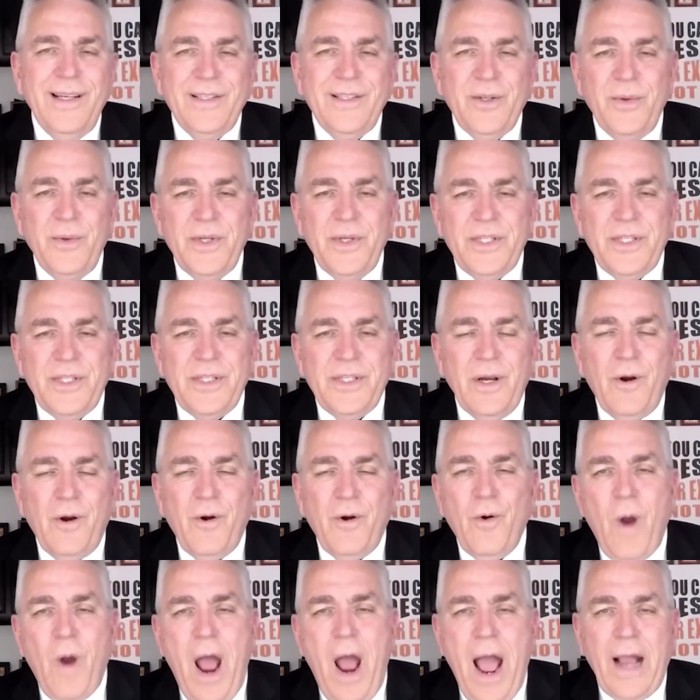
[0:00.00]
So this is a
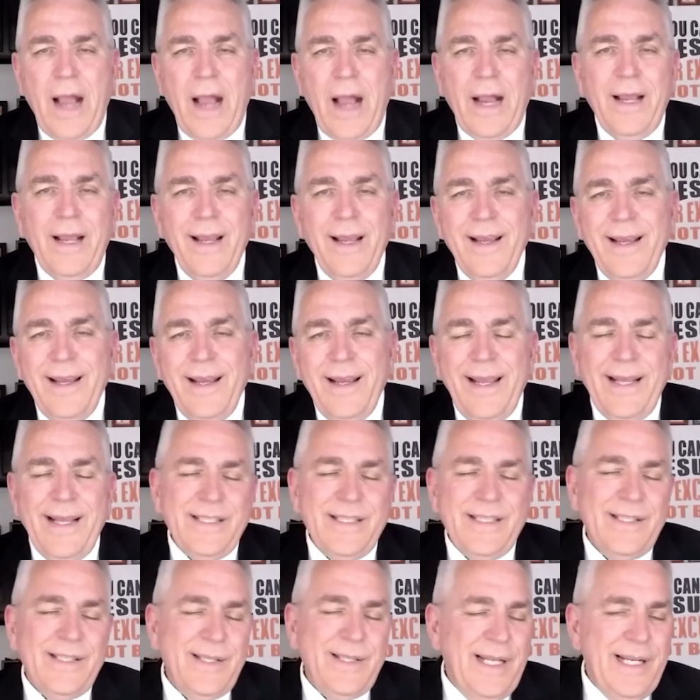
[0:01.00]
crack.
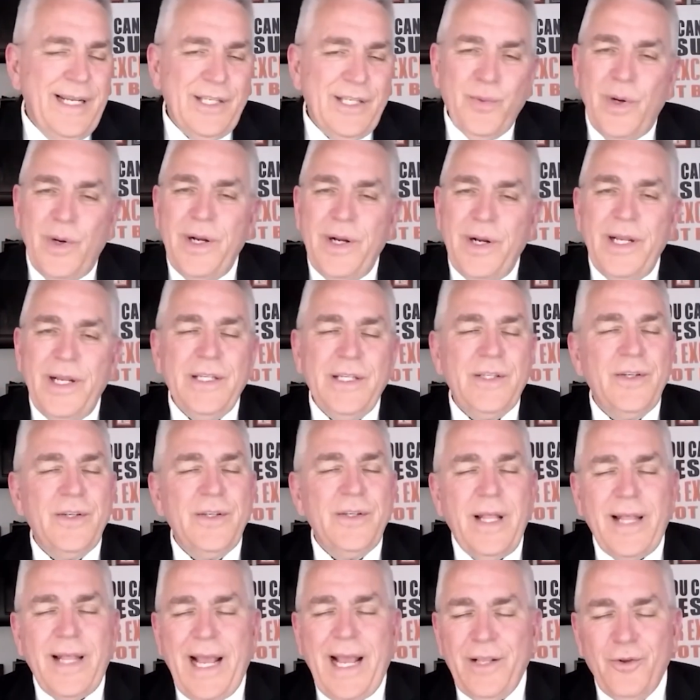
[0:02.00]
It's, it is what it is.
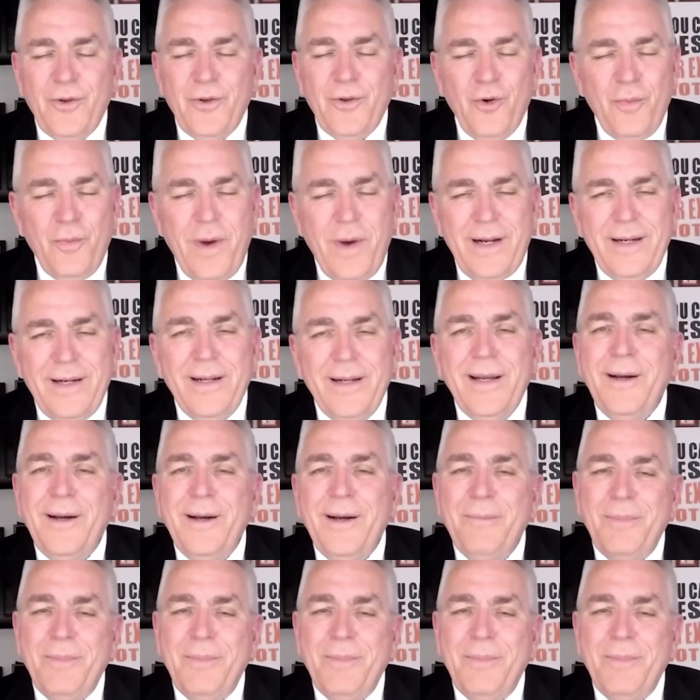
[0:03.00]
There's nothing I can do about it.